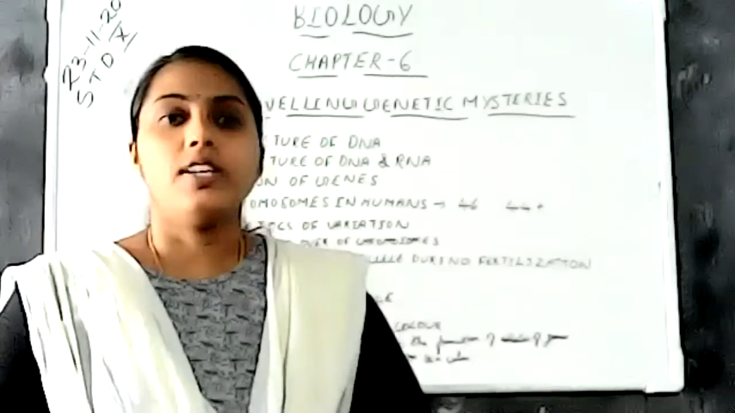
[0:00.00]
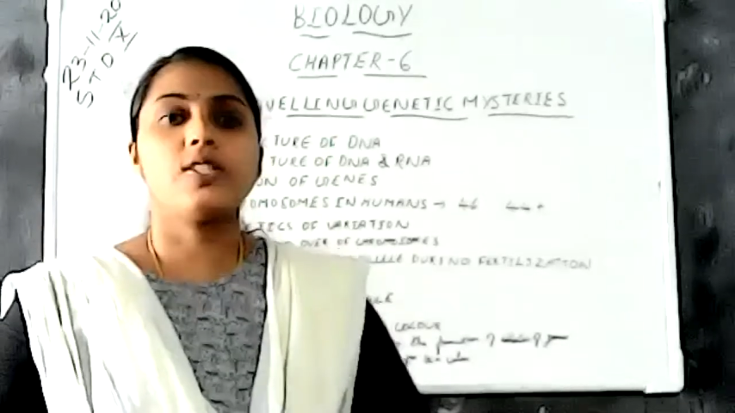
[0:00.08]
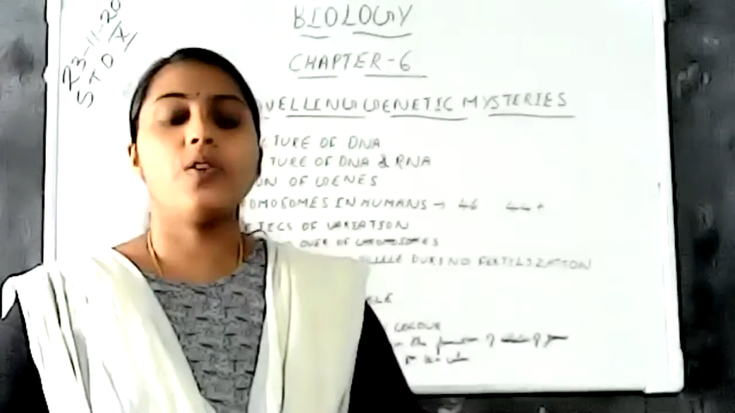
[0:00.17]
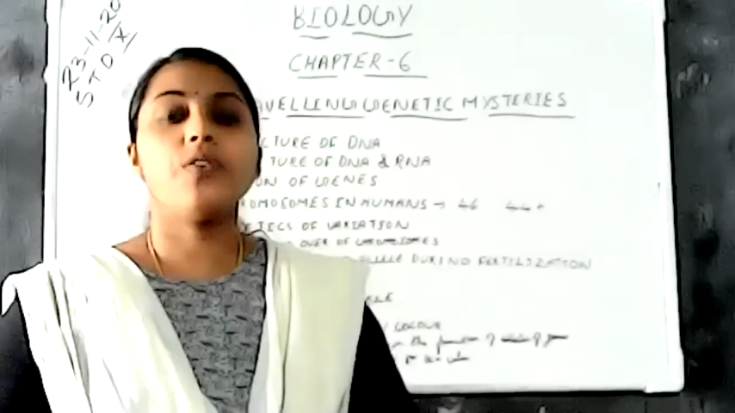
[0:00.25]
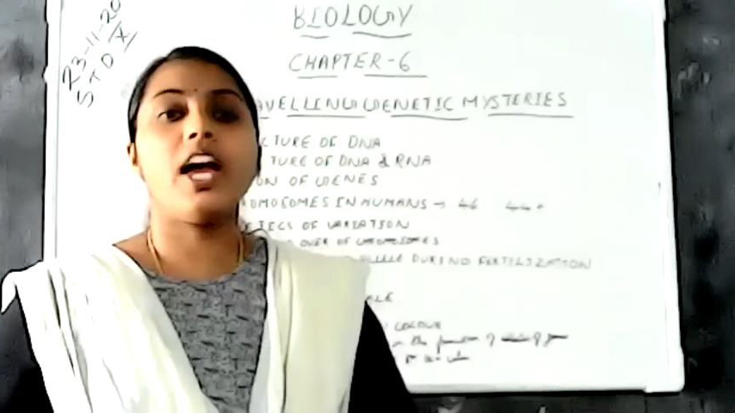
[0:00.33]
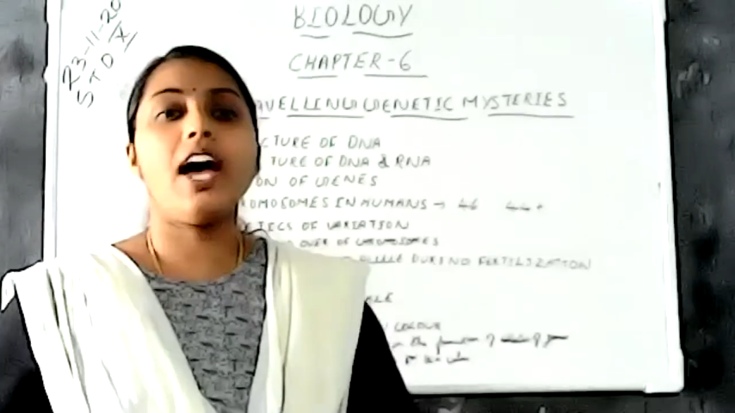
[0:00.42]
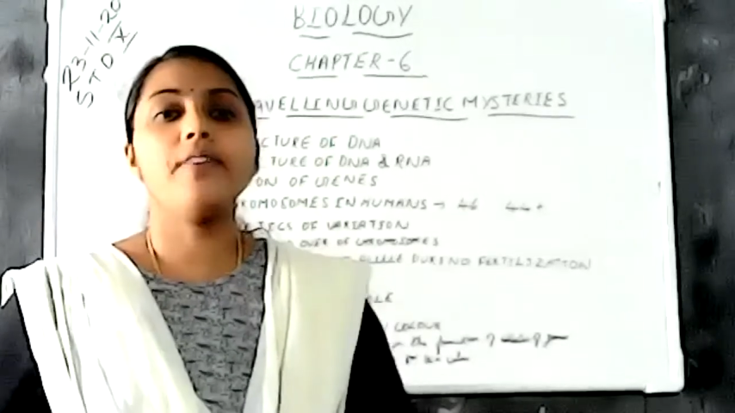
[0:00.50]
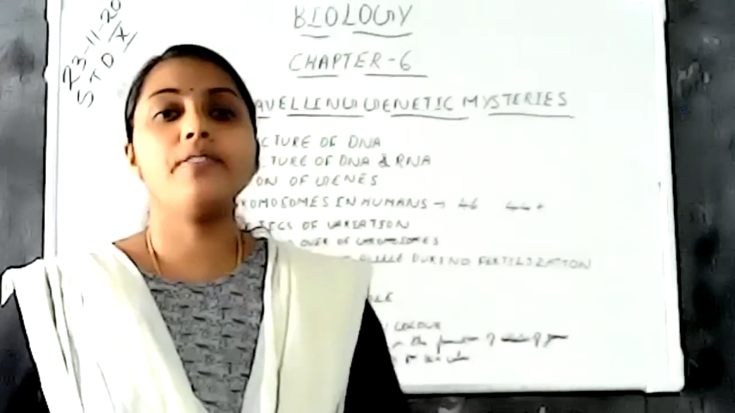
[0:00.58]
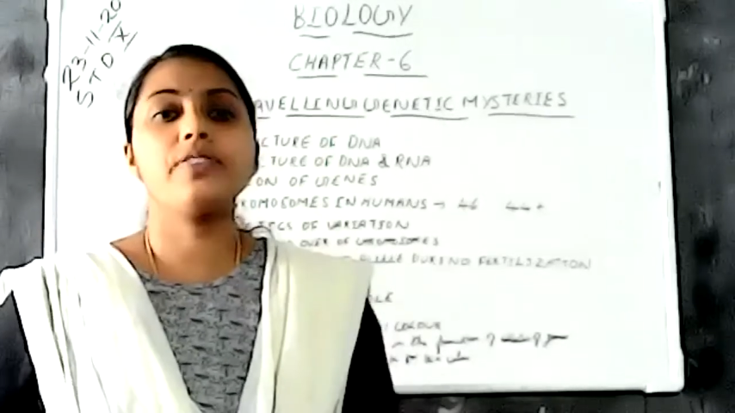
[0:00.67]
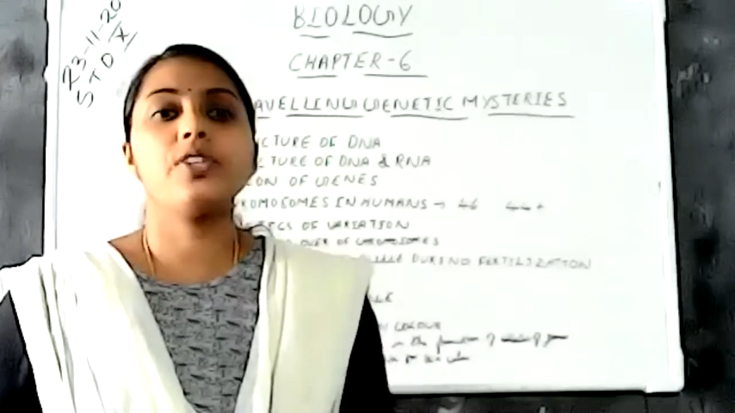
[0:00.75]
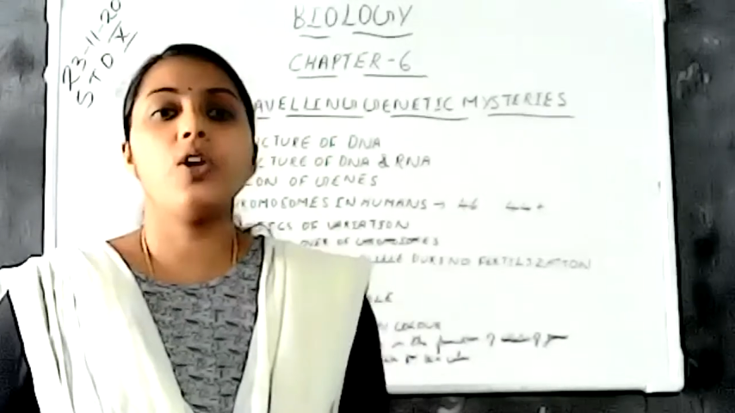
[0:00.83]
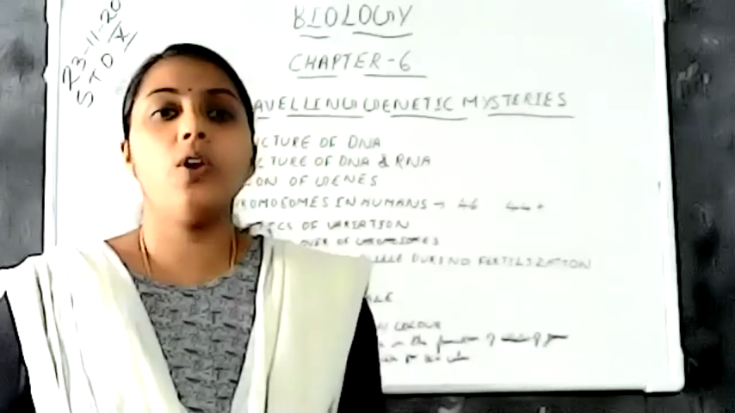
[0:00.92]
So we
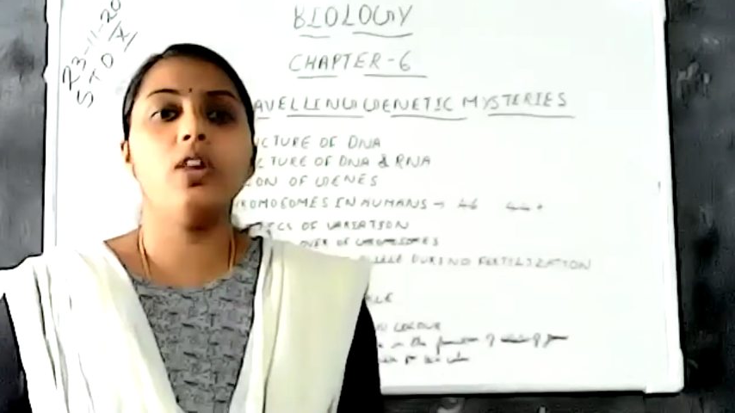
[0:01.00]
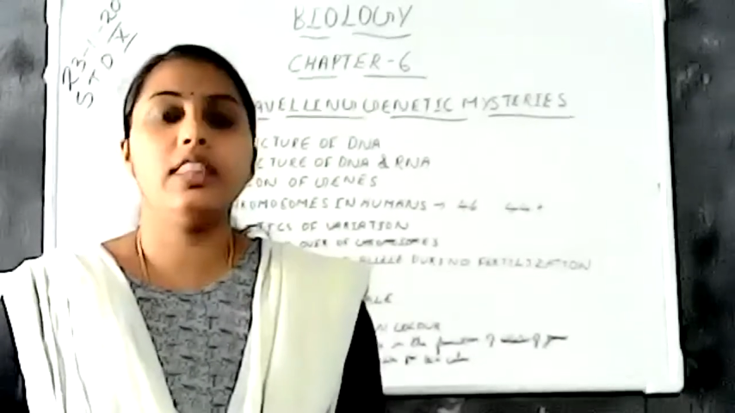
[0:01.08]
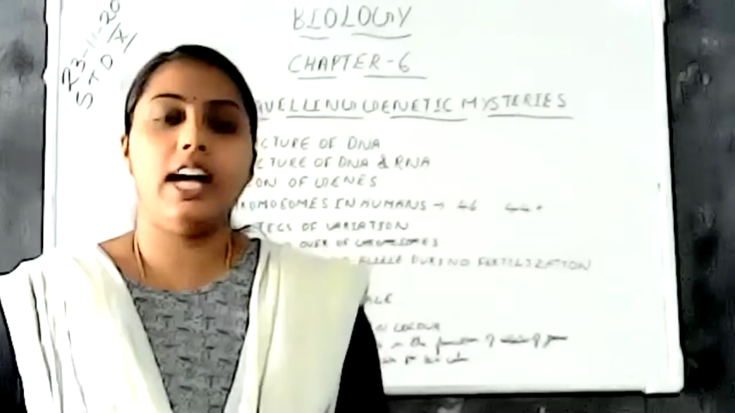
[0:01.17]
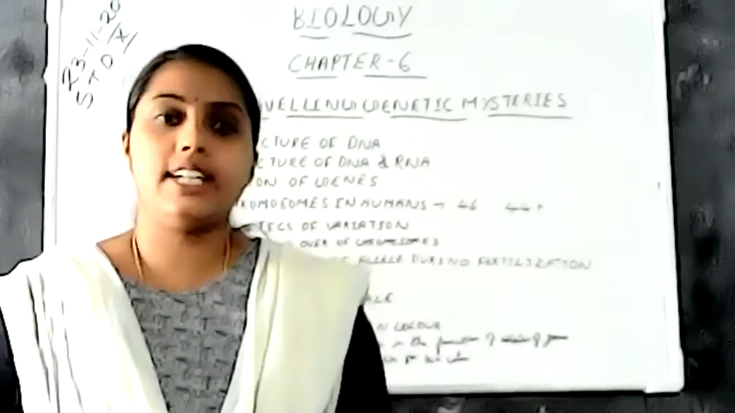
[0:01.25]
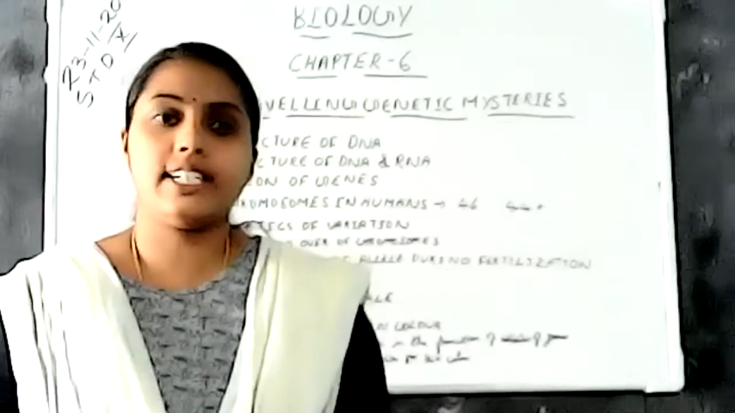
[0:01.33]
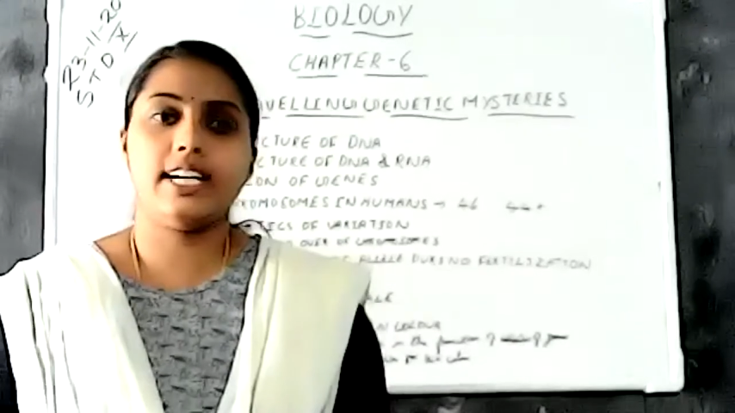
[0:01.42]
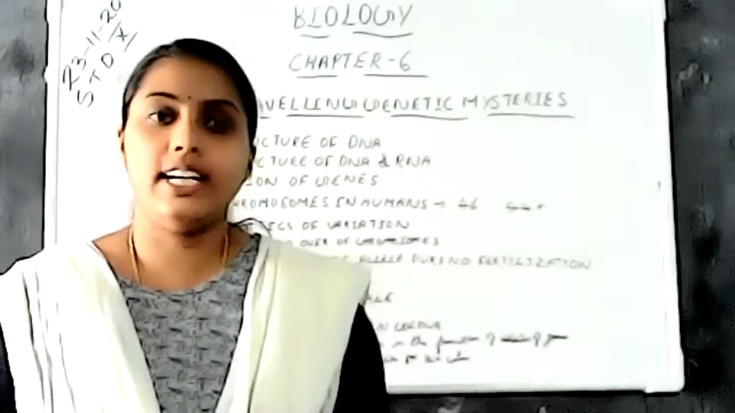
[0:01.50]
have told that